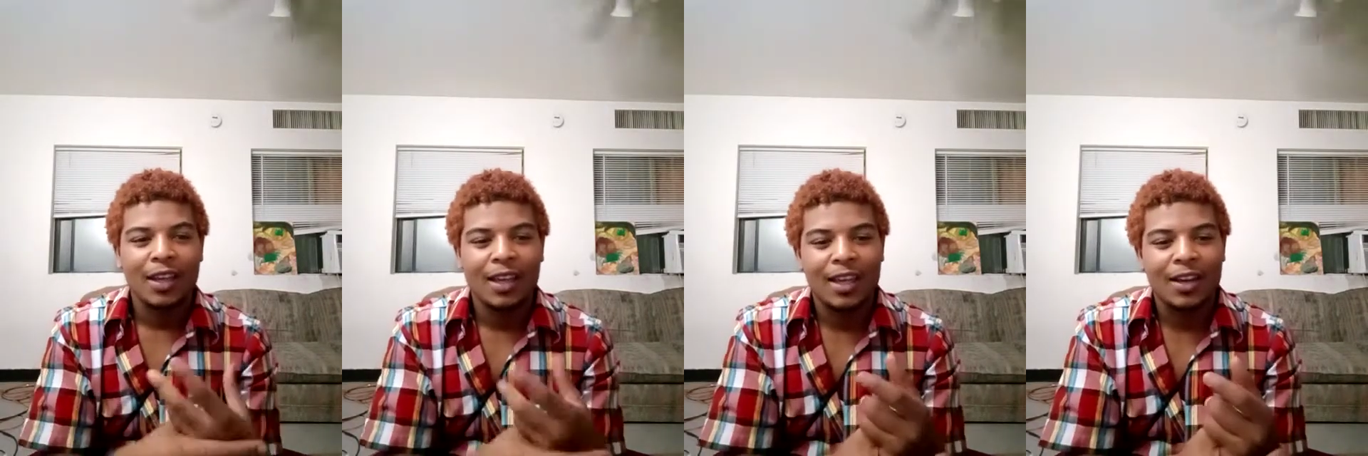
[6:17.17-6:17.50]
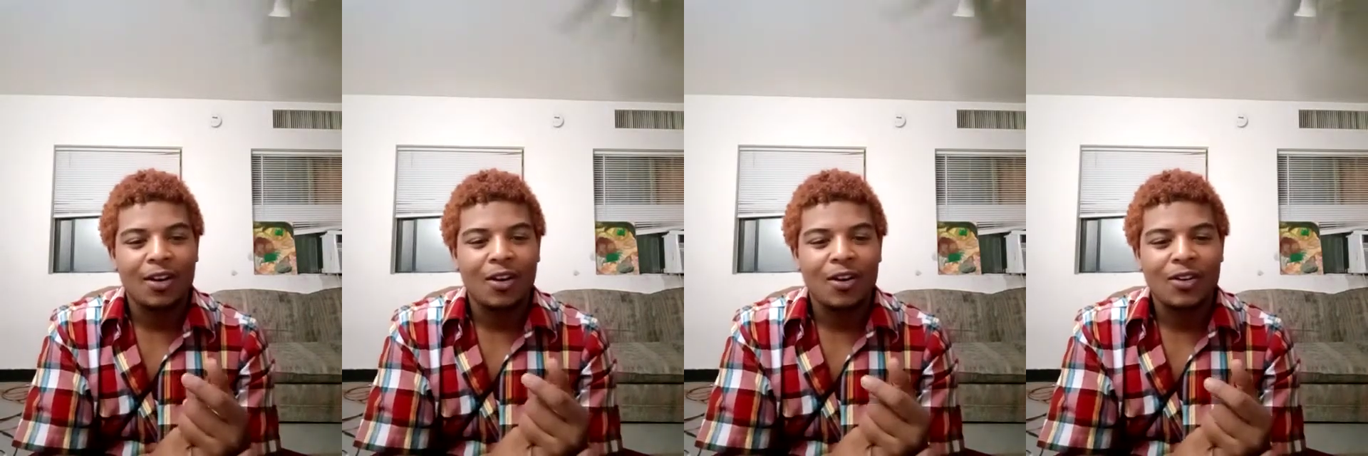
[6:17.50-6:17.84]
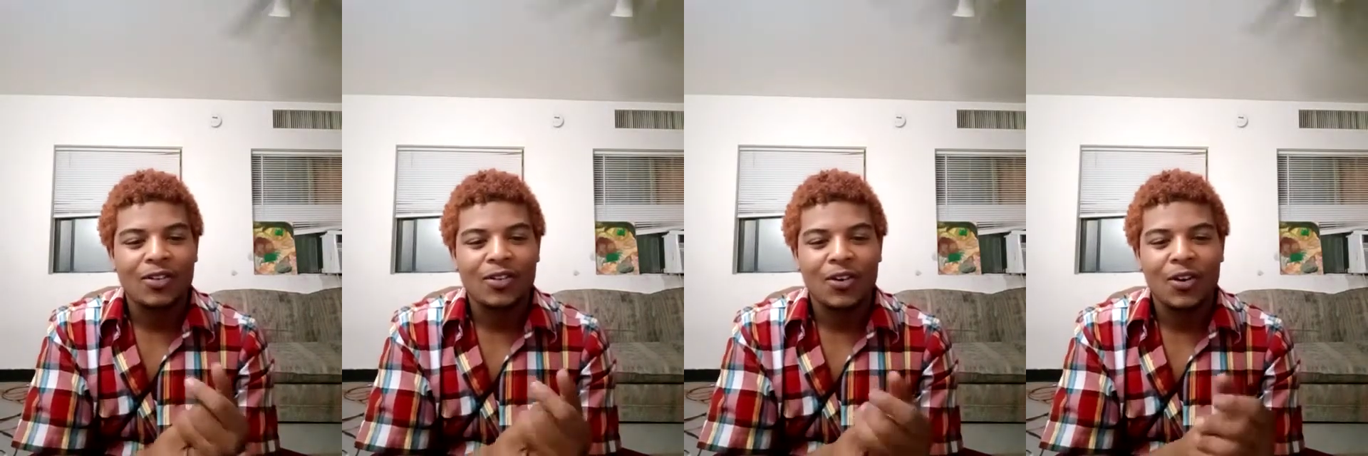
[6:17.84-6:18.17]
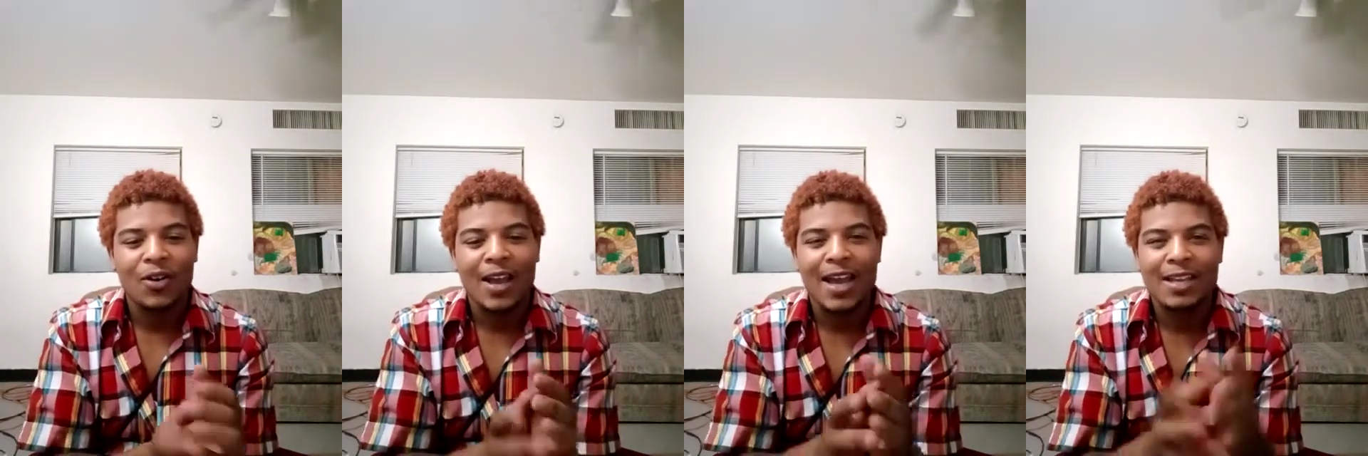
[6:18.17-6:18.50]
it also
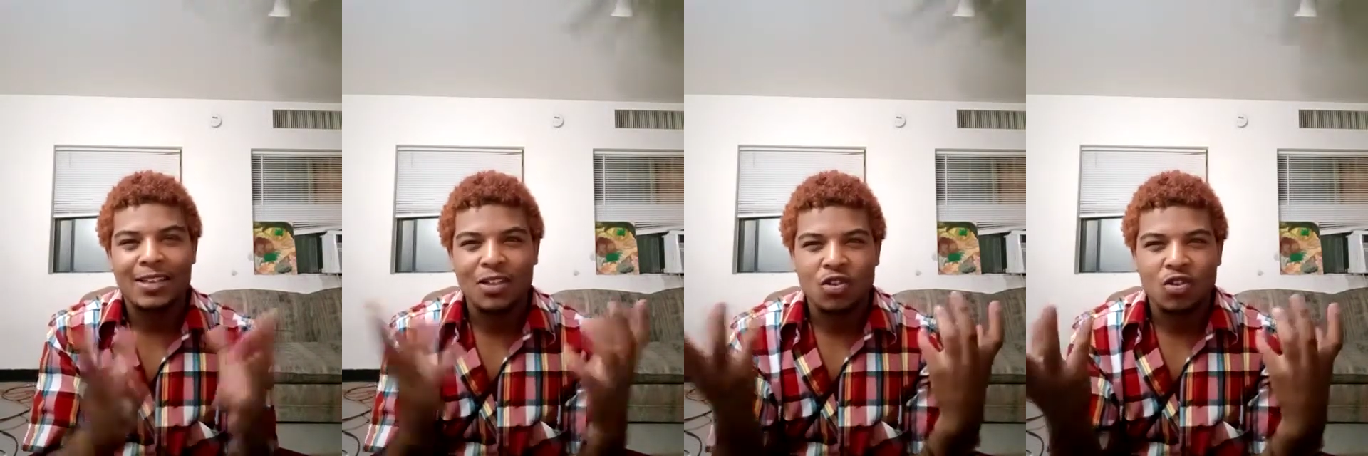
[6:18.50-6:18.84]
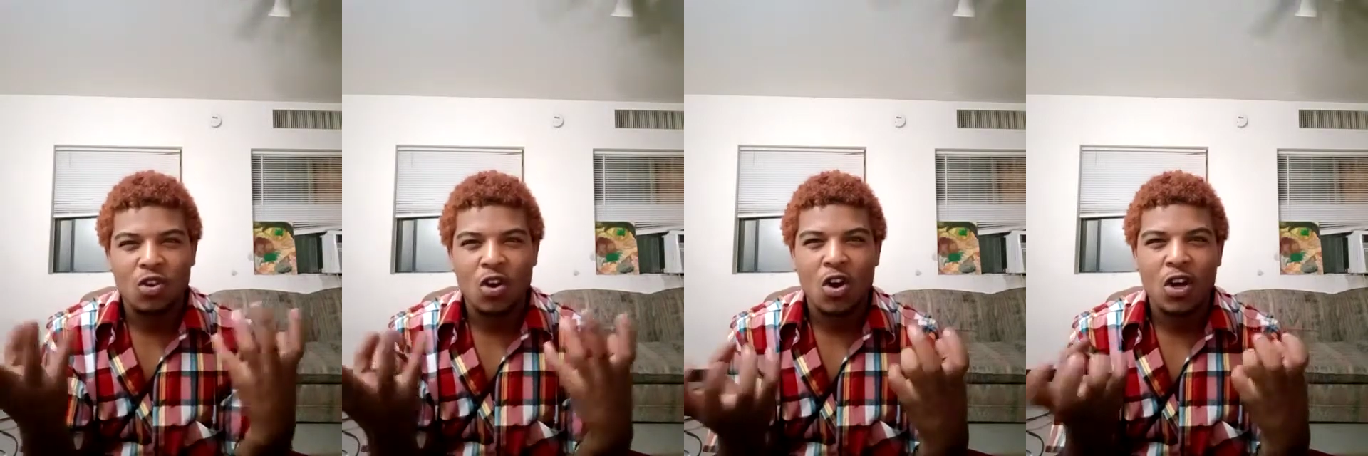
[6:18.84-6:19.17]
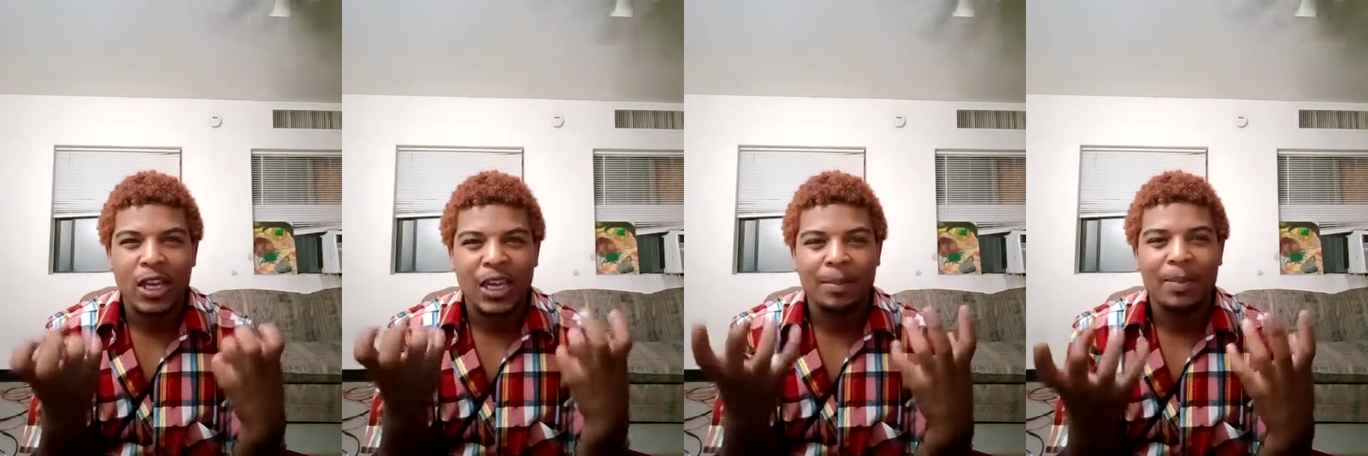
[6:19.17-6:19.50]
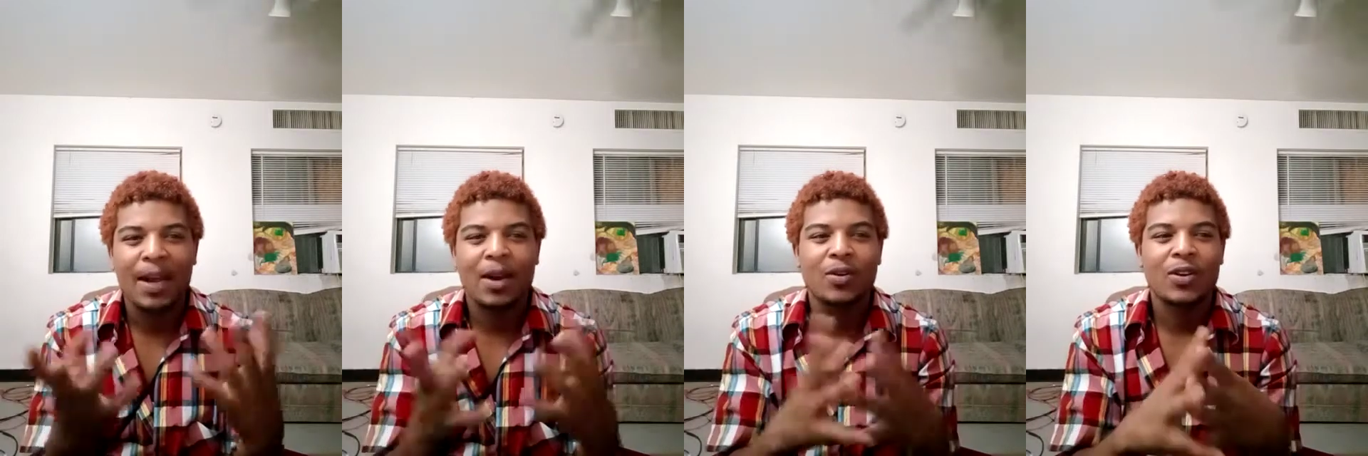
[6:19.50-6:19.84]
has a drawing
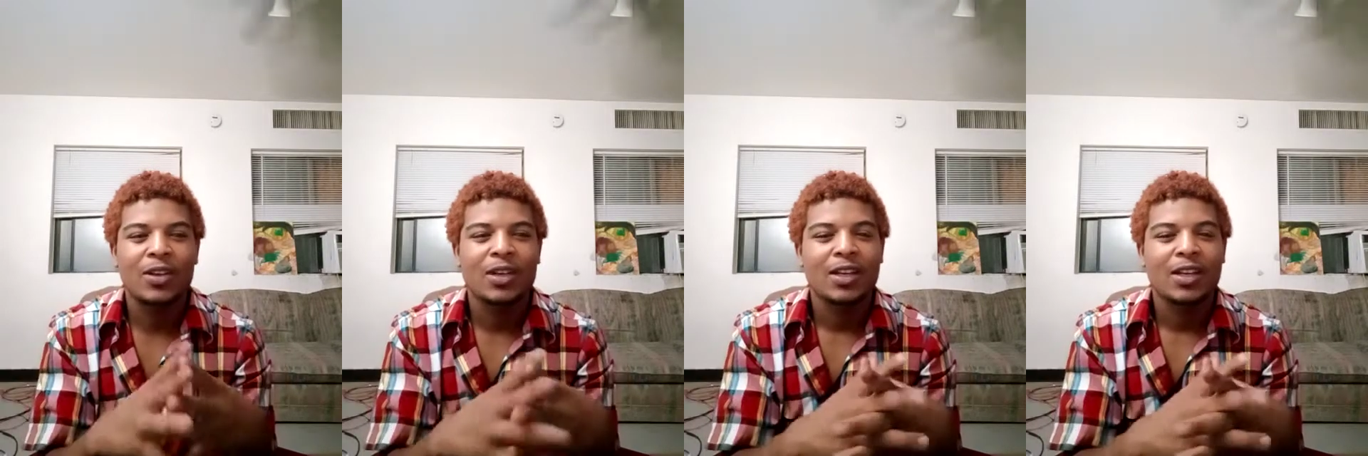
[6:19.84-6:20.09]
power.